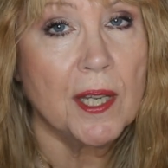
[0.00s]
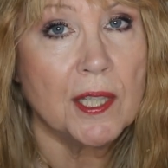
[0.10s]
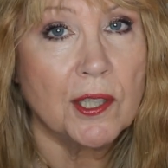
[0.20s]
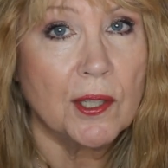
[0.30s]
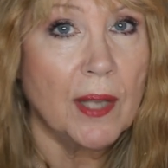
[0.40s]
They
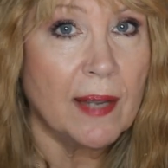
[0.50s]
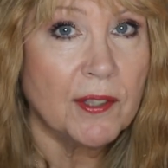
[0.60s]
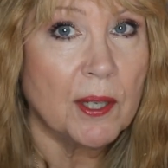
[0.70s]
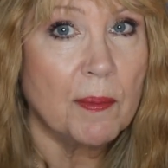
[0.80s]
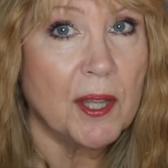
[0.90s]
still have
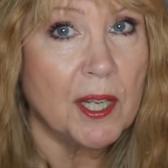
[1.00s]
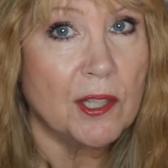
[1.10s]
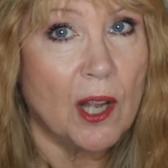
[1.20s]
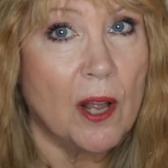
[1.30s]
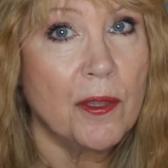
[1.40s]
some of
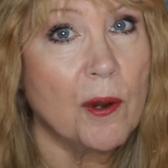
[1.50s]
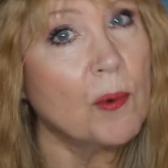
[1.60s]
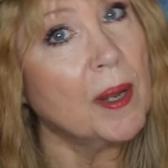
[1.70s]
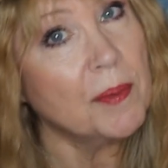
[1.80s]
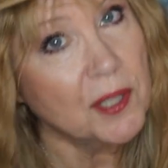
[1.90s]
these on their
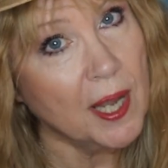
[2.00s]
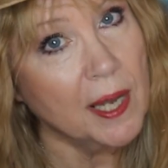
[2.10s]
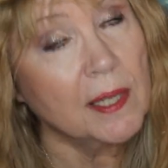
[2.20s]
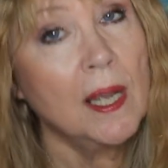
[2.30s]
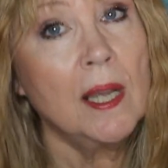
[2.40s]
website.